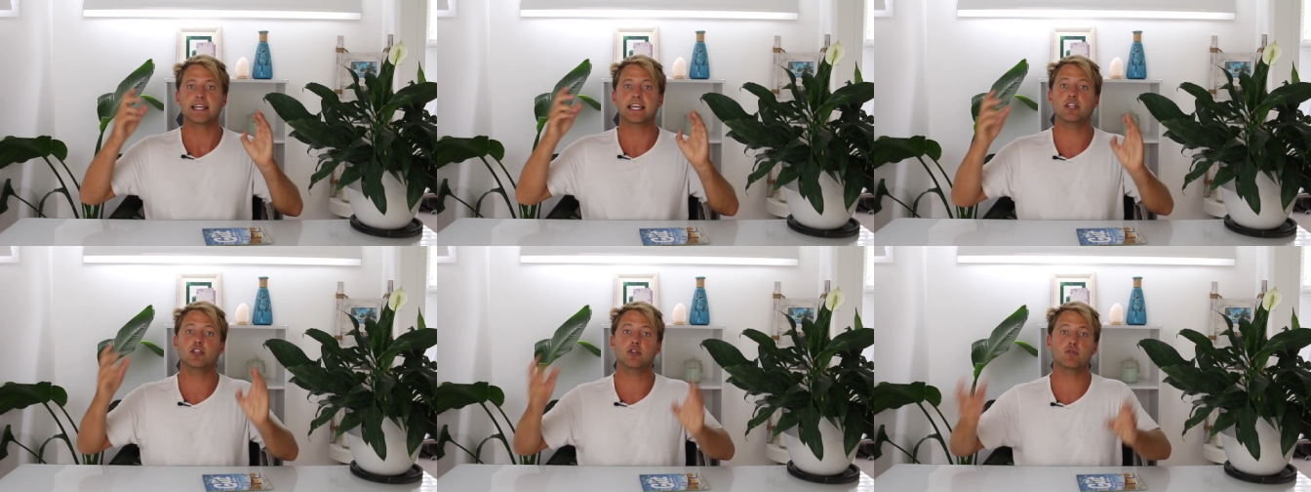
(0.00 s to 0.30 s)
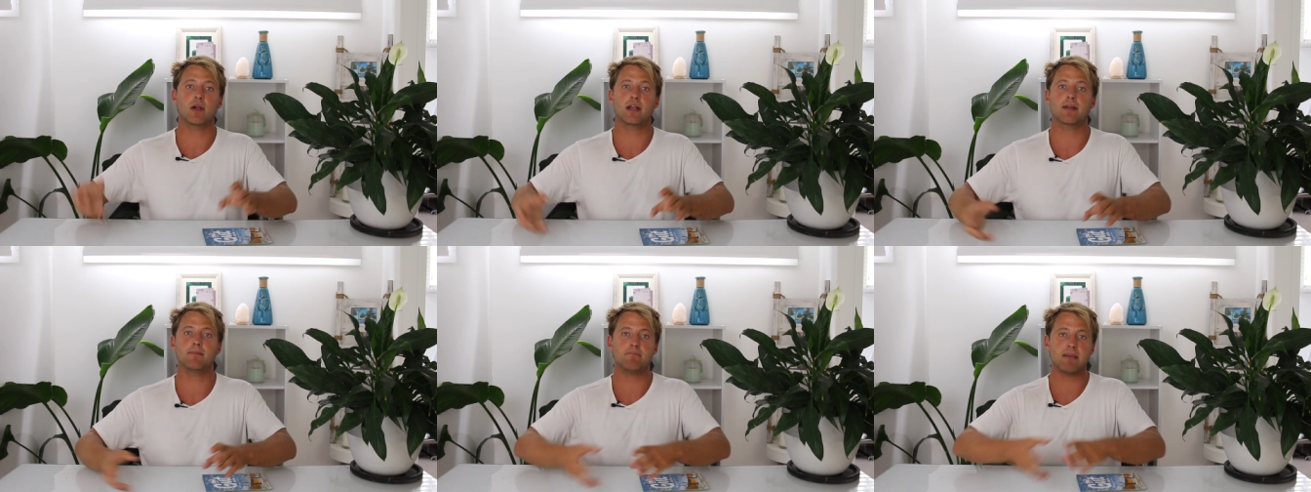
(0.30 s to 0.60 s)
can
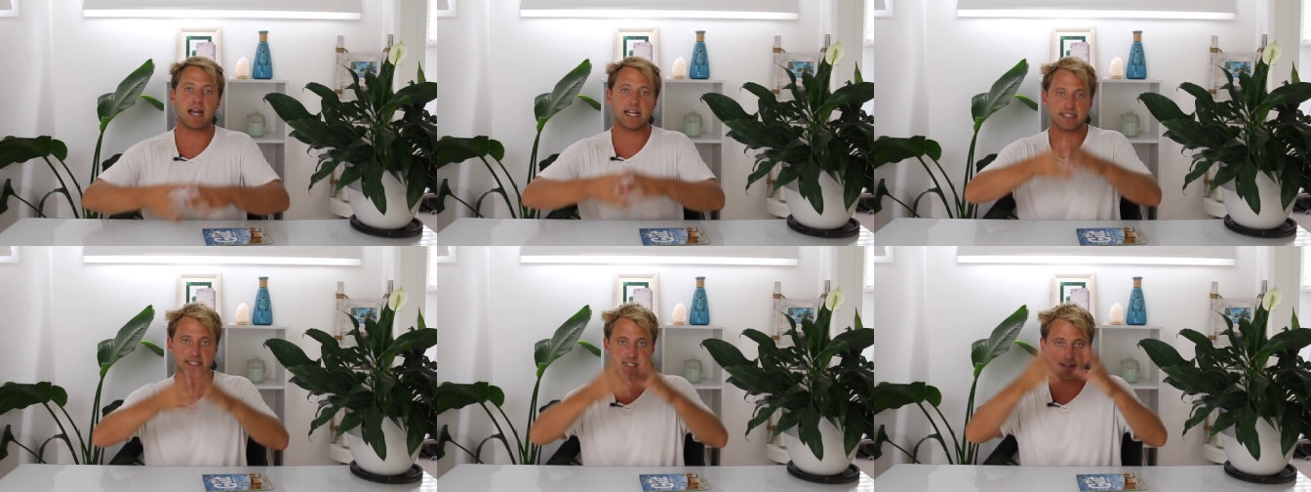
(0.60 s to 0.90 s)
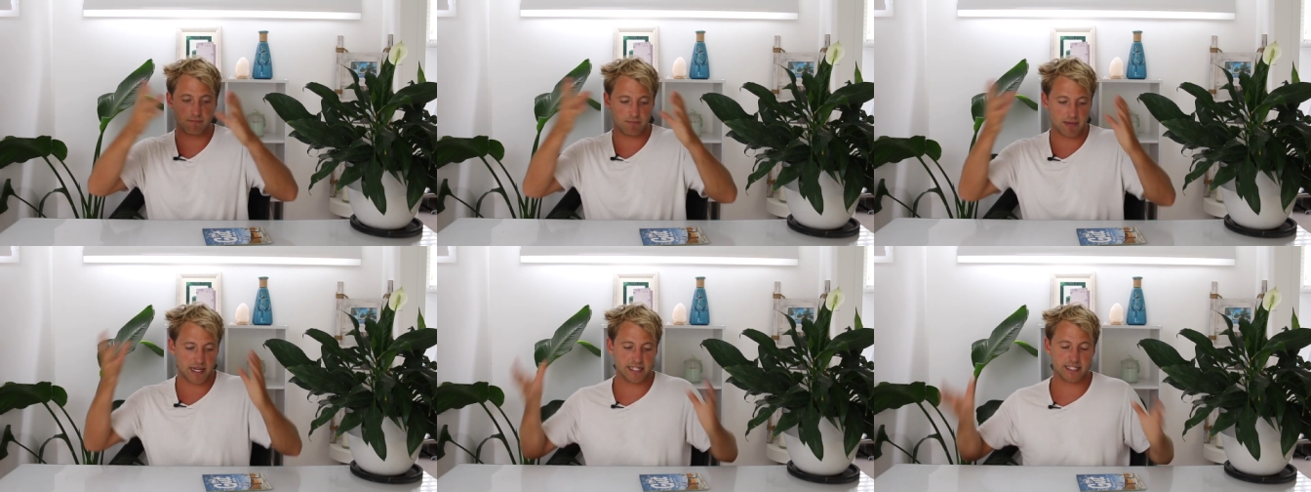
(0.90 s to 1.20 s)
you run a
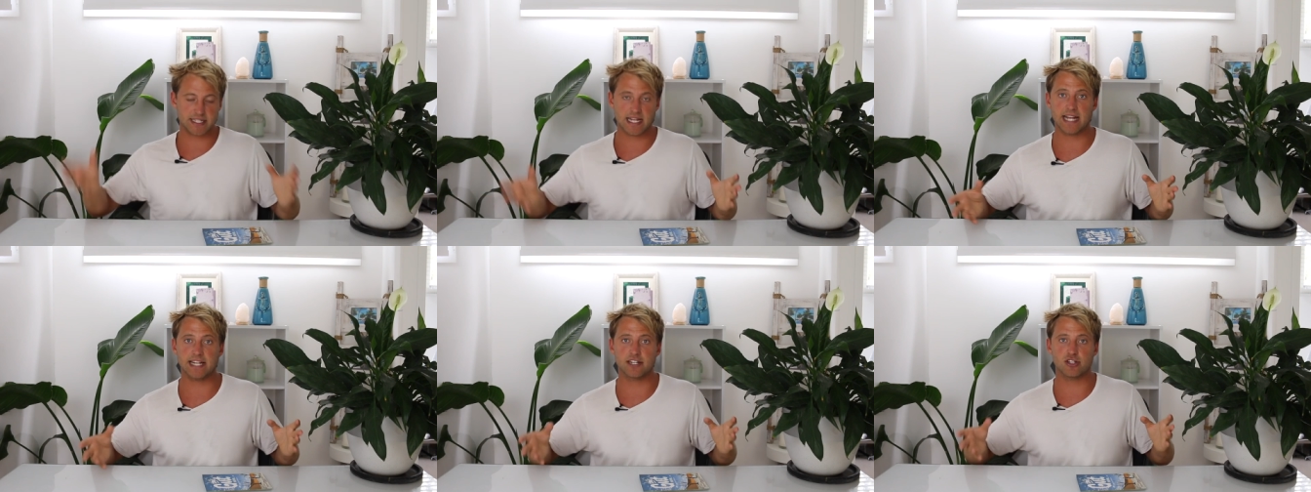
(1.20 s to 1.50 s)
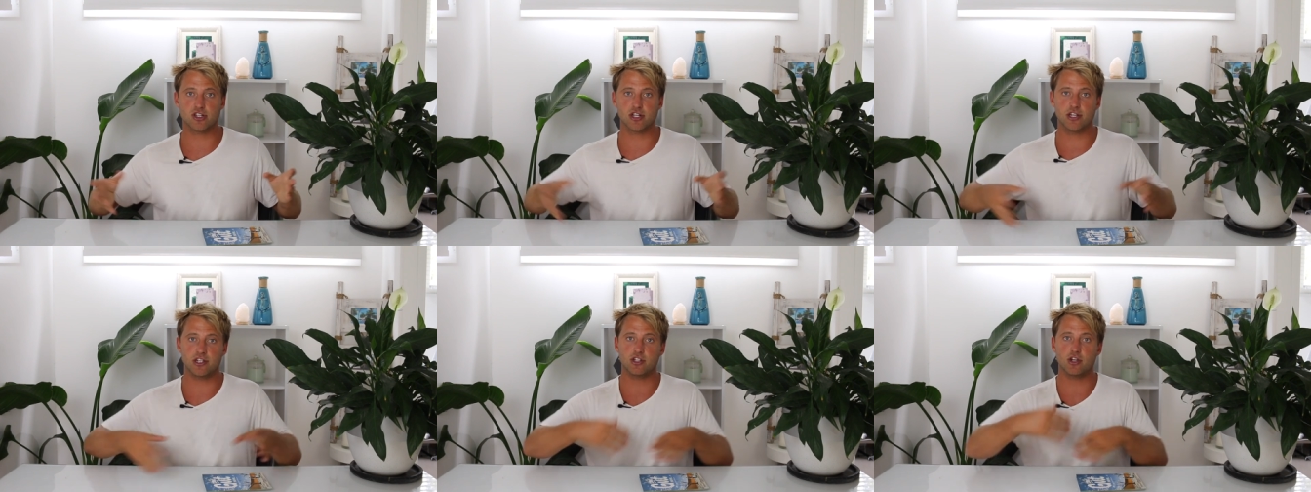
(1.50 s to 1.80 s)
massive
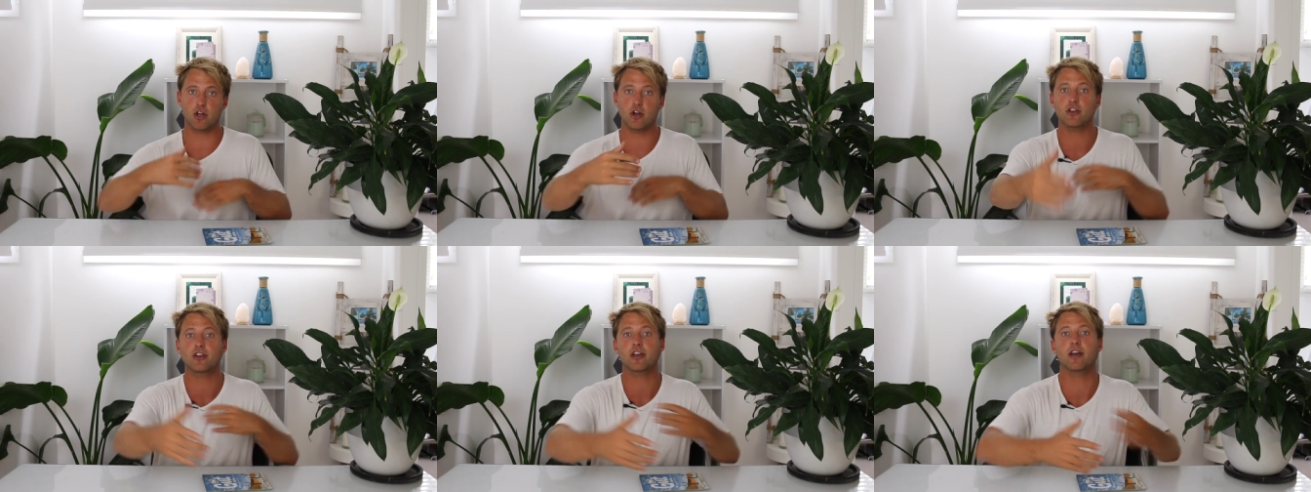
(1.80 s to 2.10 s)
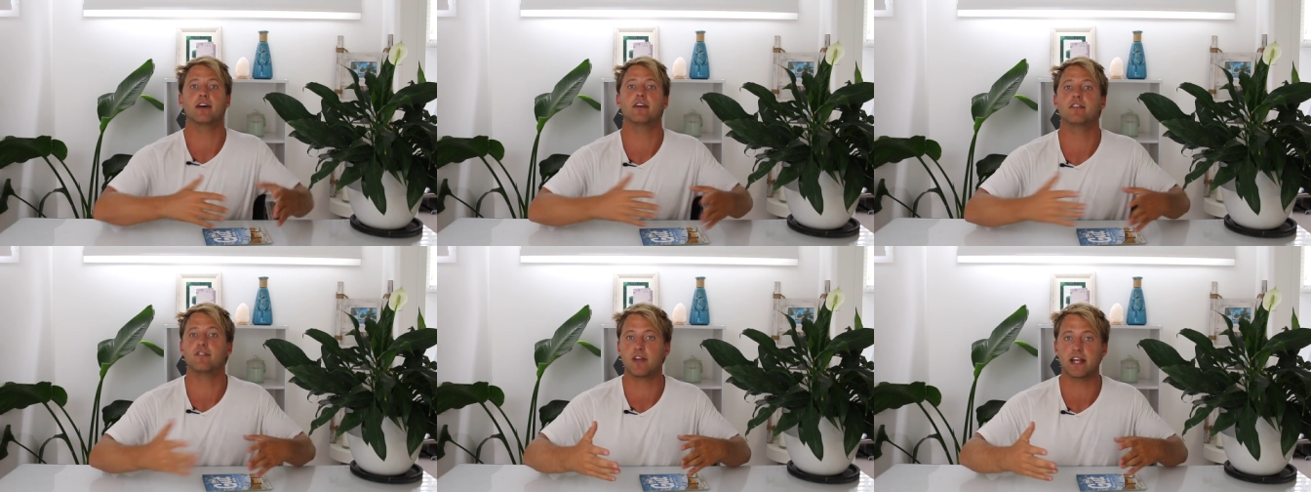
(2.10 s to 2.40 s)
meditation and
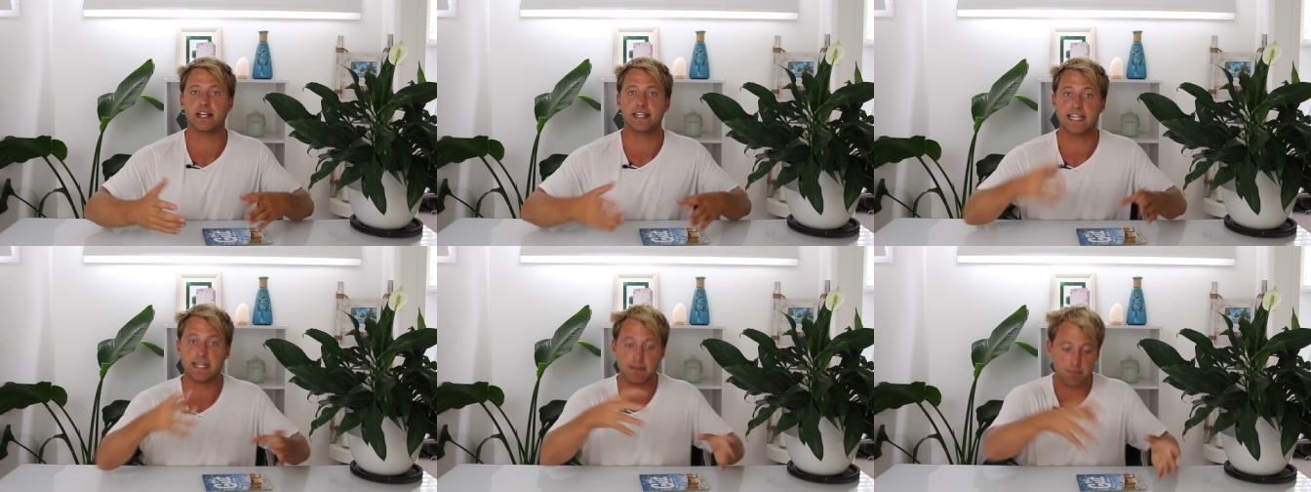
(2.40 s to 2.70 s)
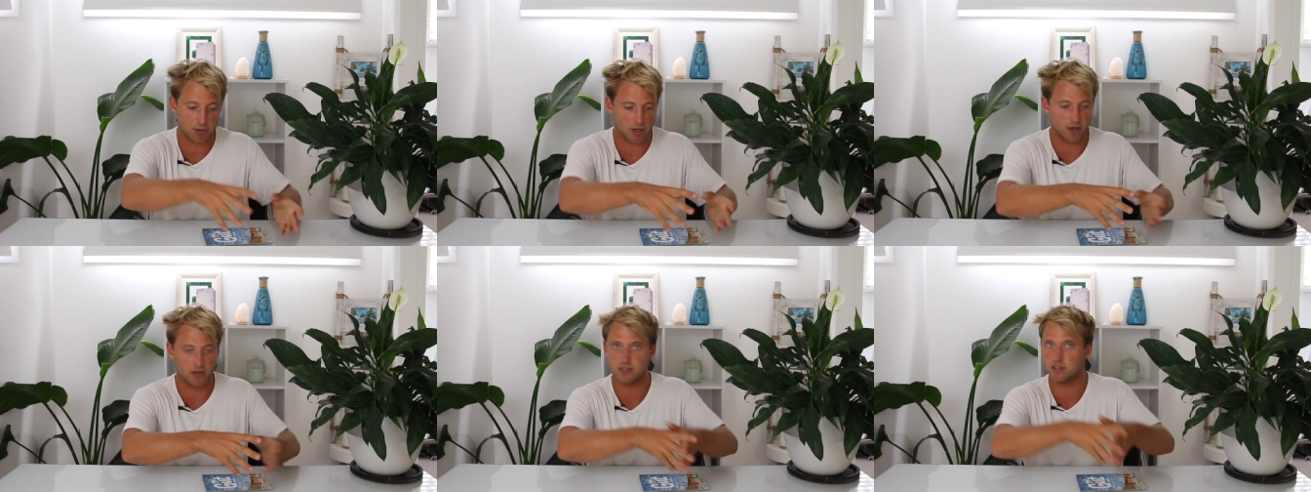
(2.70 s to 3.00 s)
yoga event
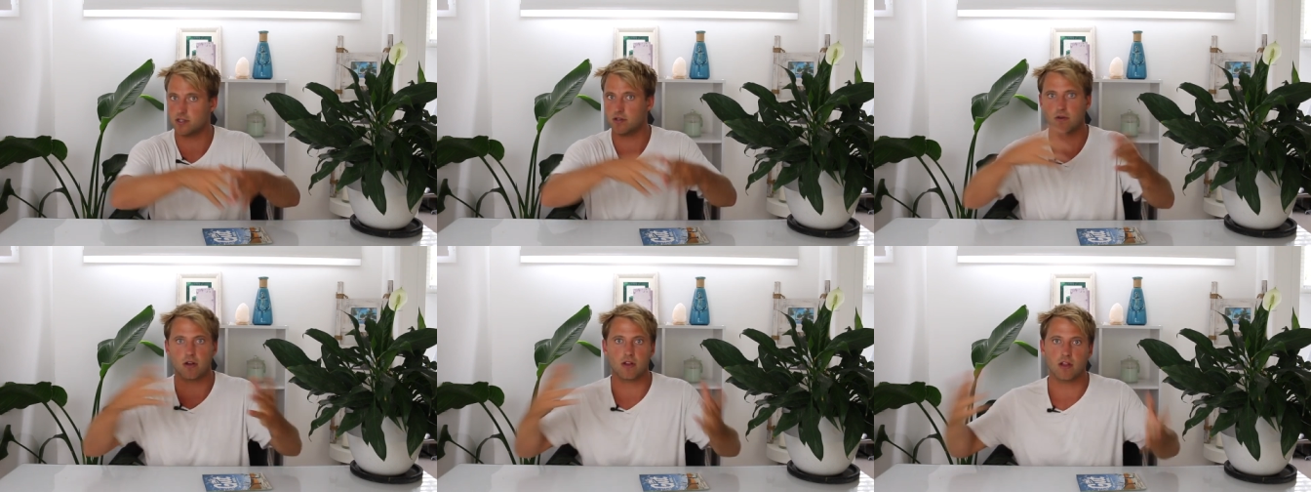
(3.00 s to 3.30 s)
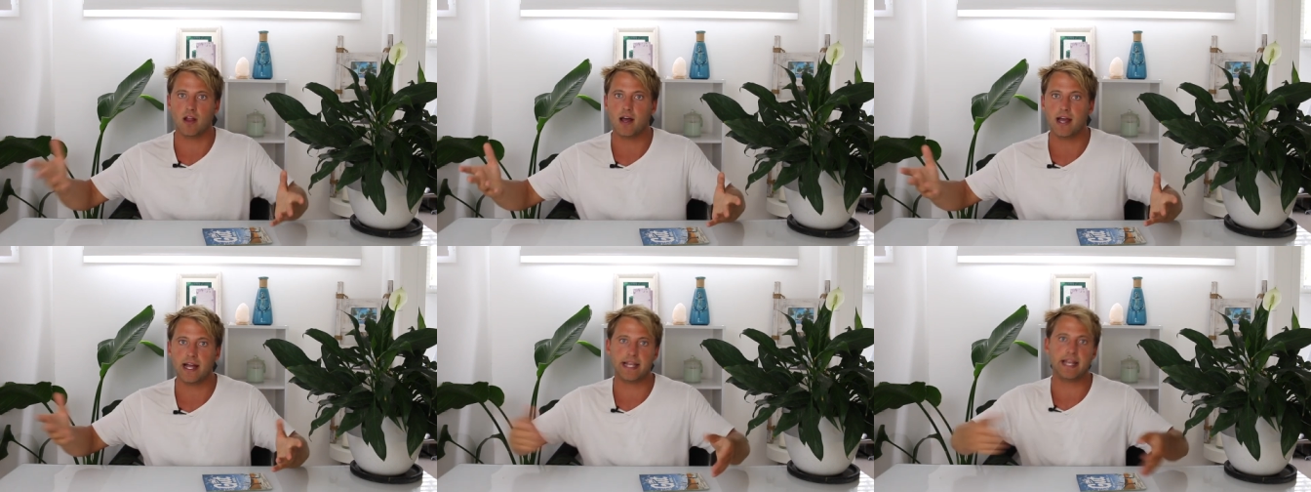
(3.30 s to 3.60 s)
in person or
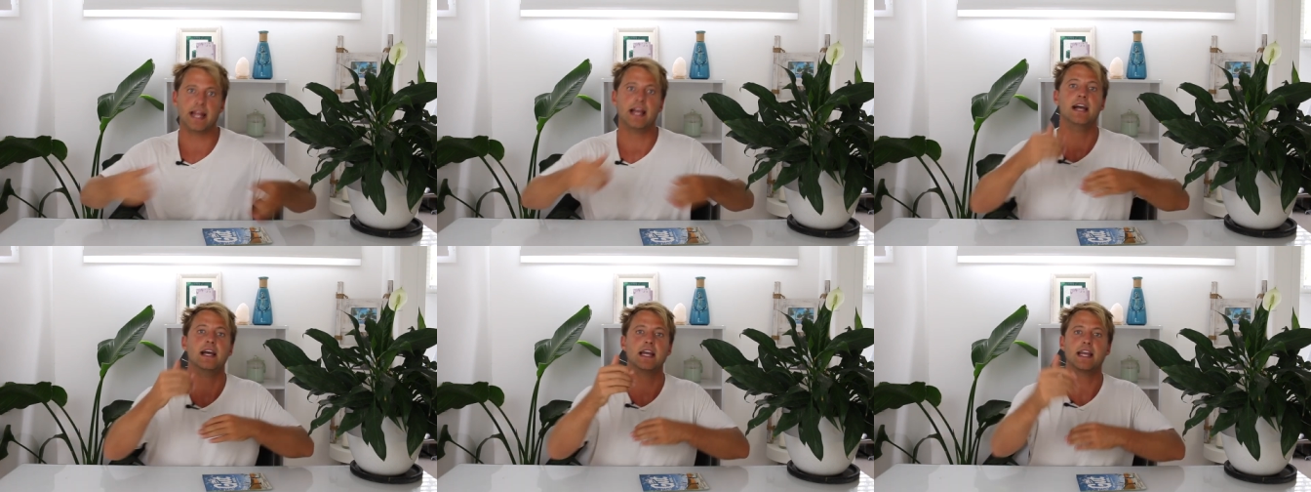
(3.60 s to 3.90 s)
online?